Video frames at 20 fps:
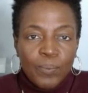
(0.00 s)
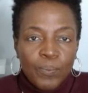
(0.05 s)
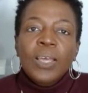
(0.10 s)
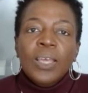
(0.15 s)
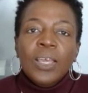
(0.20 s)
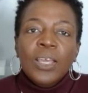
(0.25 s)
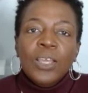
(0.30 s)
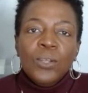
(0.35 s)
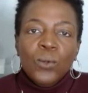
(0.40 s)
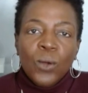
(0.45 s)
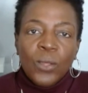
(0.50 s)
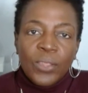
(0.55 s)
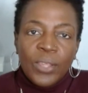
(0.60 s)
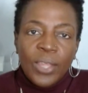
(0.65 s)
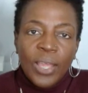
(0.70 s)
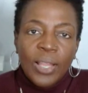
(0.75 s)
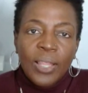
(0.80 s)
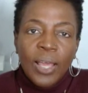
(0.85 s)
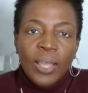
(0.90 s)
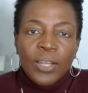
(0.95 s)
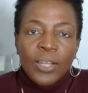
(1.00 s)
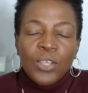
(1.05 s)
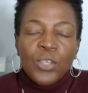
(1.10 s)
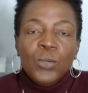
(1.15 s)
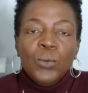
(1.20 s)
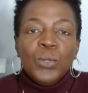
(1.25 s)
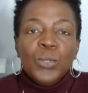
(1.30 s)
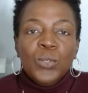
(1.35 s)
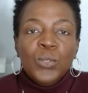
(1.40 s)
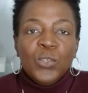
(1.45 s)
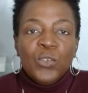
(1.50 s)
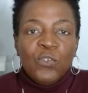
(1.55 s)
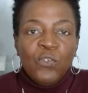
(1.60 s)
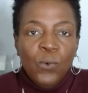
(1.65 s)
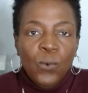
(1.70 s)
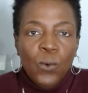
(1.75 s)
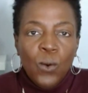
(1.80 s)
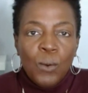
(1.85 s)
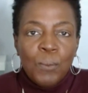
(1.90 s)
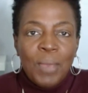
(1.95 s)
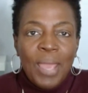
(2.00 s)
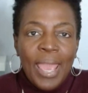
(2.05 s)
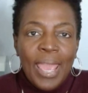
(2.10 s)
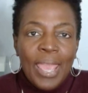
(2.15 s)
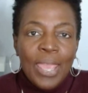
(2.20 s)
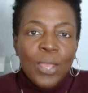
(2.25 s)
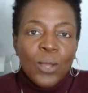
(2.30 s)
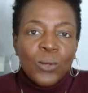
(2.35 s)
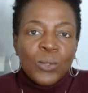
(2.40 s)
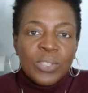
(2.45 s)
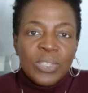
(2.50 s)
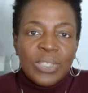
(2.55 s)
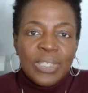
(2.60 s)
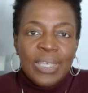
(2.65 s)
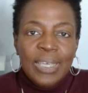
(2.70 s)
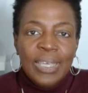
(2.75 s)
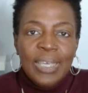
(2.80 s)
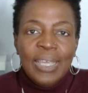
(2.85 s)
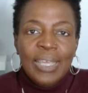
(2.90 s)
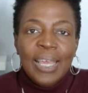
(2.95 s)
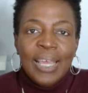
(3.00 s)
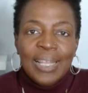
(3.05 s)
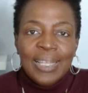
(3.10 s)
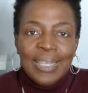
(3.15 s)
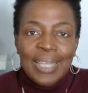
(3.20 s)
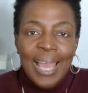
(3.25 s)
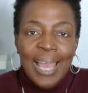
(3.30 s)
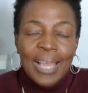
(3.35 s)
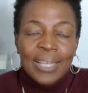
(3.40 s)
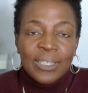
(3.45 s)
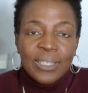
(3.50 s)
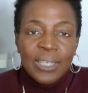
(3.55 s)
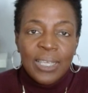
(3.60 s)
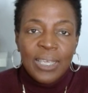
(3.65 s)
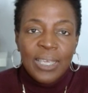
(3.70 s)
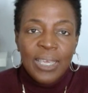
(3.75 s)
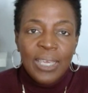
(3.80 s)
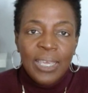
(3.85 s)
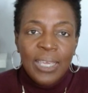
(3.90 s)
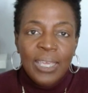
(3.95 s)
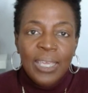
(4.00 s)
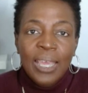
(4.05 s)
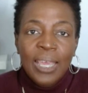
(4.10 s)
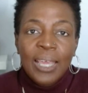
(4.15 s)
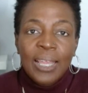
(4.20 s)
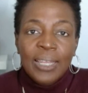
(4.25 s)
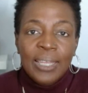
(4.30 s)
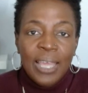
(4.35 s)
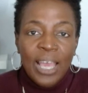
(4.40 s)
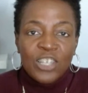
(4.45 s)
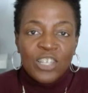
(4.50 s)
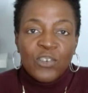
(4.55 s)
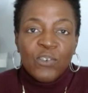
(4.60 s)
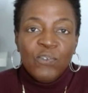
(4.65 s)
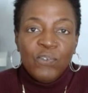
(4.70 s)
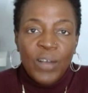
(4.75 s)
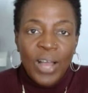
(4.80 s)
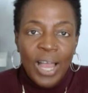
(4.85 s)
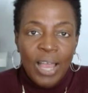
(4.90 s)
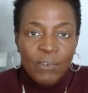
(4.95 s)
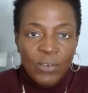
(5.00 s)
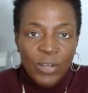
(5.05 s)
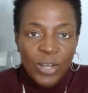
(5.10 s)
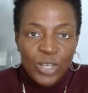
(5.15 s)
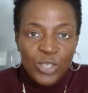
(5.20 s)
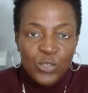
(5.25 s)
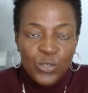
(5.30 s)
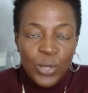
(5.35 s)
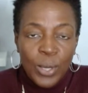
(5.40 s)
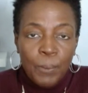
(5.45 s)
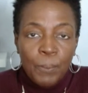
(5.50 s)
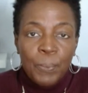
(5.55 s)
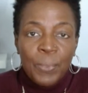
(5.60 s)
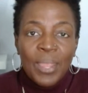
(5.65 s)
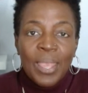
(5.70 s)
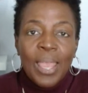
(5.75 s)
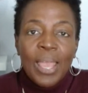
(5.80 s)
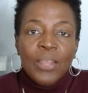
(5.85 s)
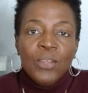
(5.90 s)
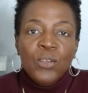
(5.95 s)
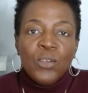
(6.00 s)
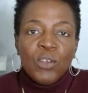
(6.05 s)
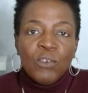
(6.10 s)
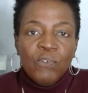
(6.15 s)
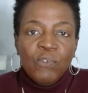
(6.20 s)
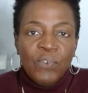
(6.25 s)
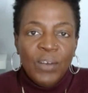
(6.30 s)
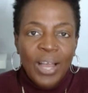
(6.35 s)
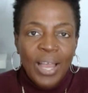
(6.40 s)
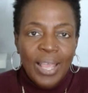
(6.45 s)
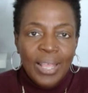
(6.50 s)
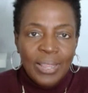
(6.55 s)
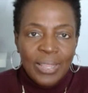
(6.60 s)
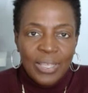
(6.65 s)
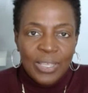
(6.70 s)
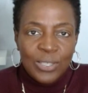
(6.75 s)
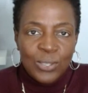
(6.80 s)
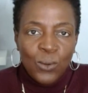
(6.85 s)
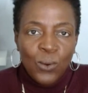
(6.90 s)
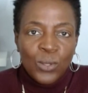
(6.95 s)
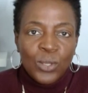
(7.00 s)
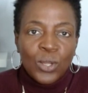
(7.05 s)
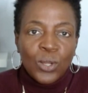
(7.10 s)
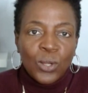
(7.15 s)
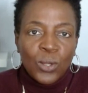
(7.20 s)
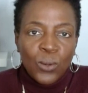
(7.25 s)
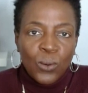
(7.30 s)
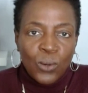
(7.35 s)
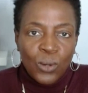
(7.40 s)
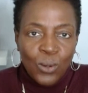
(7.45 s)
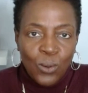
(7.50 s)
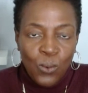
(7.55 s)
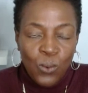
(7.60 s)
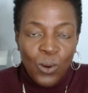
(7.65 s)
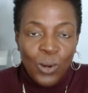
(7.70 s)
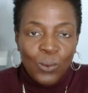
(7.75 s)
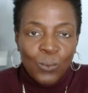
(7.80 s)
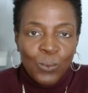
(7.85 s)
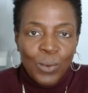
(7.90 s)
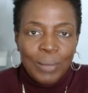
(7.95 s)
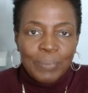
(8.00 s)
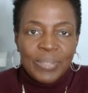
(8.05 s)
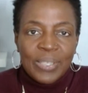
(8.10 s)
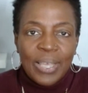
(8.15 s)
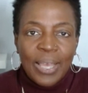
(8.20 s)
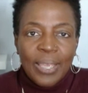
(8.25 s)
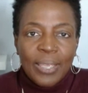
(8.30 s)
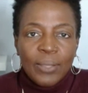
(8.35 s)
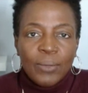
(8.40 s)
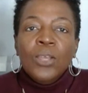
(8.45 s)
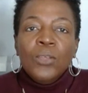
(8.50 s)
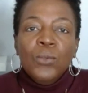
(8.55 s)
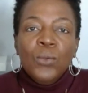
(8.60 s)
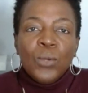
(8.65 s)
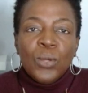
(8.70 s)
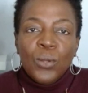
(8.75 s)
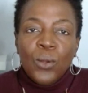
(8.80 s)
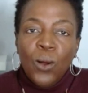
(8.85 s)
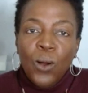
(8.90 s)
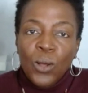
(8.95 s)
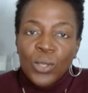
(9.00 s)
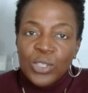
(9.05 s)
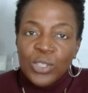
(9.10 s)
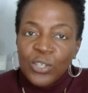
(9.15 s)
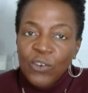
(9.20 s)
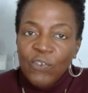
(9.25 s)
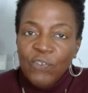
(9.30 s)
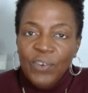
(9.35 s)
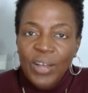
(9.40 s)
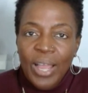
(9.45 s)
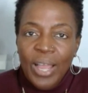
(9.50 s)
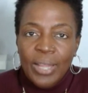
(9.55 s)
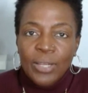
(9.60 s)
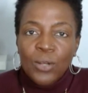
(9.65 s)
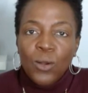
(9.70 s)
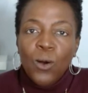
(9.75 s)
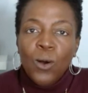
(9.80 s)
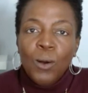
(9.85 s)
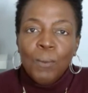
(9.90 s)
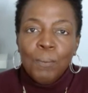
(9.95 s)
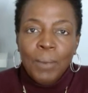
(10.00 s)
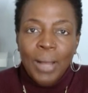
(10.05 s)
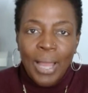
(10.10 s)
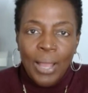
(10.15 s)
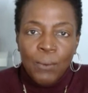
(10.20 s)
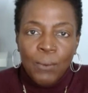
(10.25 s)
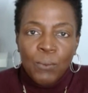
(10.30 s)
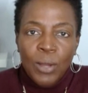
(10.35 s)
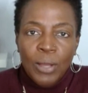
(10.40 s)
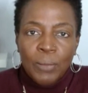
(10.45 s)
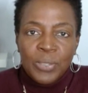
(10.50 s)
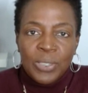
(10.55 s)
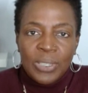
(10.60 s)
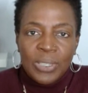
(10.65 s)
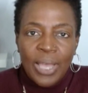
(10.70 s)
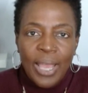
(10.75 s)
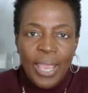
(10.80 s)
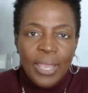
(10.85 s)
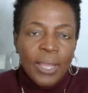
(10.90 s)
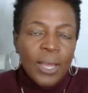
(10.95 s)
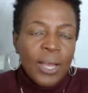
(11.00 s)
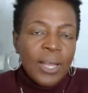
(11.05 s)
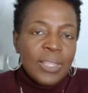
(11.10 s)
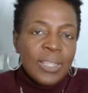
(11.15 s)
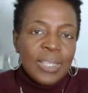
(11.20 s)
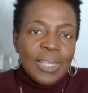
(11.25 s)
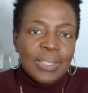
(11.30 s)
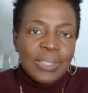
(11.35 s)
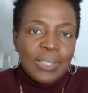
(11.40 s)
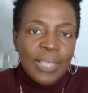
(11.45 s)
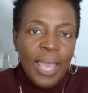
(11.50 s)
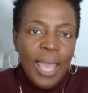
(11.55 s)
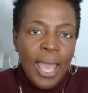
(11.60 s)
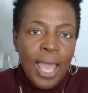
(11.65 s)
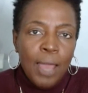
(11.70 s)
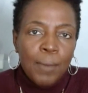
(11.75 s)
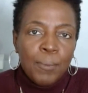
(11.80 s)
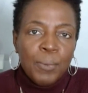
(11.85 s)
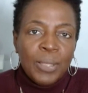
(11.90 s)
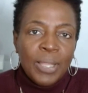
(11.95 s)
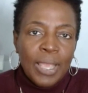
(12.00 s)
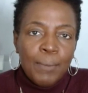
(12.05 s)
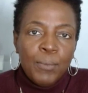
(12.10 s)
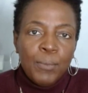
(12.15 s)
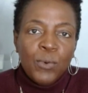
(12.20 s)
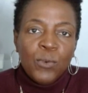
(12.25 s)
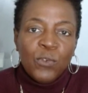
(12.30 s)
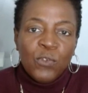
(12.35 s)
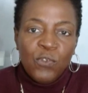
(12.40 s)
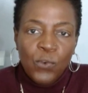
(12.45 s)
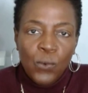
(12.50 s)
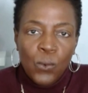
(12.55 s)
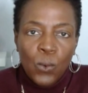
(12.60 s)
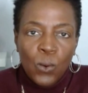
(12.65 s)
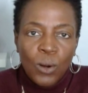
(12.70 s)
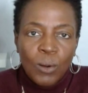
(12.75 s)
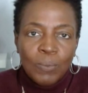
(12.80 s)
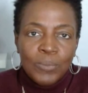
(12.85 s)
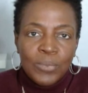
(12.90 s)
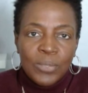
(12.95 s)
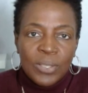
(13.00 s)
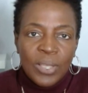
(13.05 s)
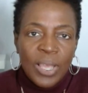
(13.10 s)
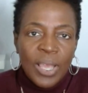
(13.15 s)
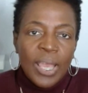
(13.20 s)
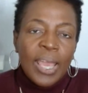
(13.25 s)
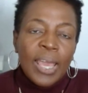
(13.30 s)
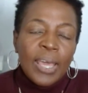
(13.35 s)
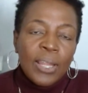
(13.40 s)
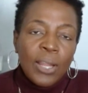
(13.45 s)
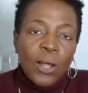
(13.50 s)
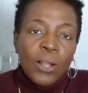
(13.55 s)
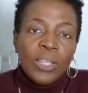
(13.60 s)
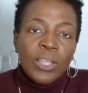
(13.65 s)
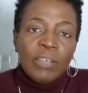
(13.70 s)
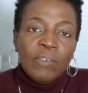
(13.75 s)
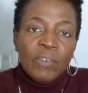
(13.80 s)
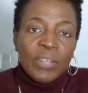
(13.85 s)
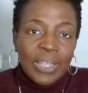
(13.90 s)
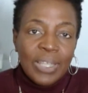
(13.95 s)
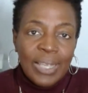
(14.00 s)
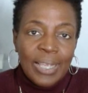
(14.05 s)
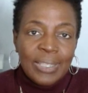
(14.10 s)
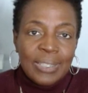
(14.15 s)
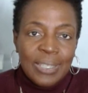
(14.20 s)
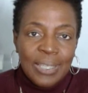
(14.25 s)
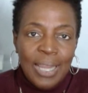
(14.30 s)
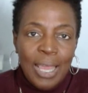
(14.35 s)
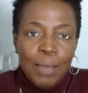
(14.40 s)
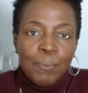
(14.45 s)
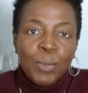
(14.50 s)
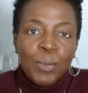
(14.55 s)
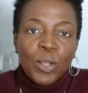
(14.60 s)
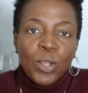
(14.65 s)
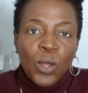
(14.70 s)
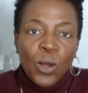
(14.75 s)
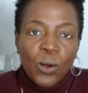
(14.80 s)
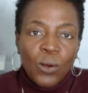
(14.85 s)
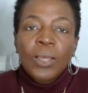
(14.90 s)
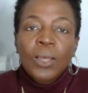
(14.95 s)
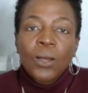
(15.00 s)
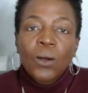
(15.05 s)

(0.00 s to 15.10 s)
In North Carolina, you will use Form AOC-E-500, and you can find this on the Clerk of Court website. You can also find it on my website under the tab labeled Forms, and I'll leave a link to that below.